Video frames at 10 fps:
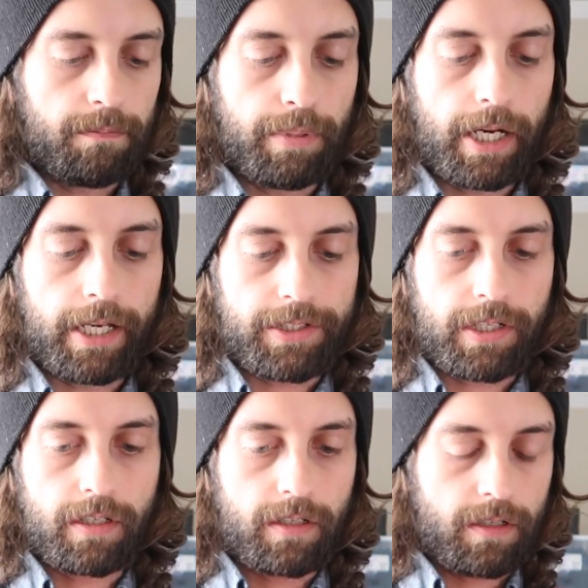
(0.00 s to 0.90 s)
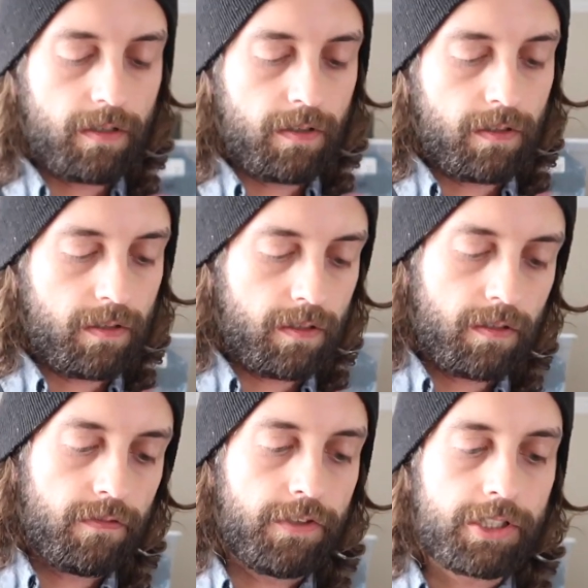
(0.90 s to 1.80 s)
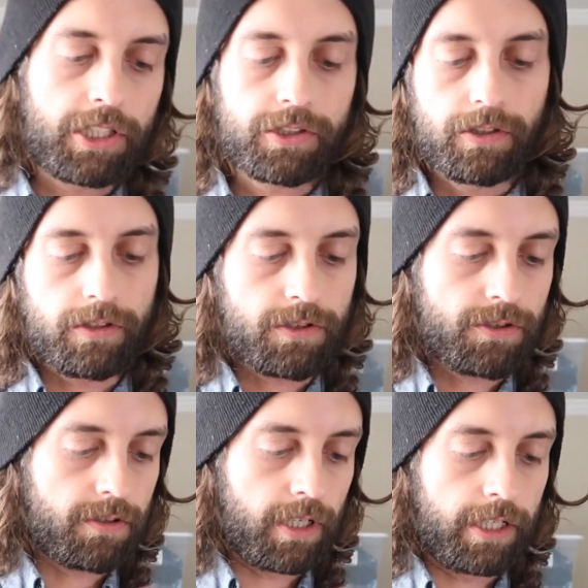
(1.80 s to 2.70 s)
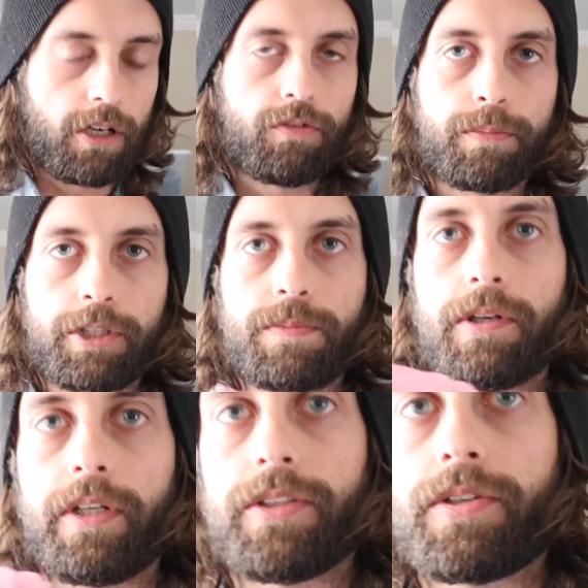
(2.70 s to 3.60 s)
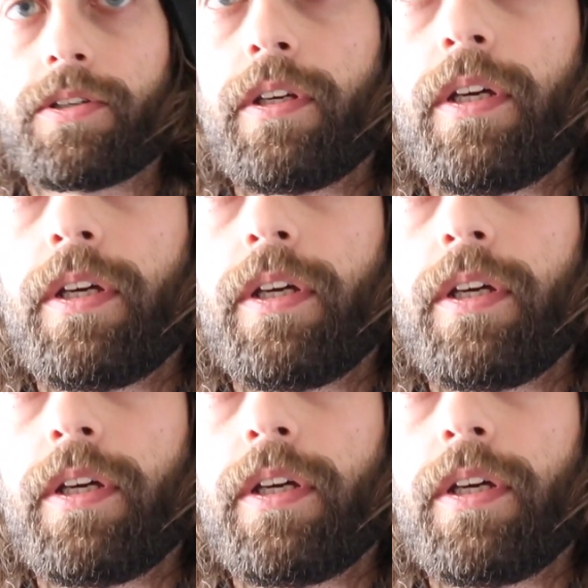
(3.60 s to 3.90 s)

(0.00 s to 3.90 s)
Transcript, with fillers: But fishing shirts, I know from experience,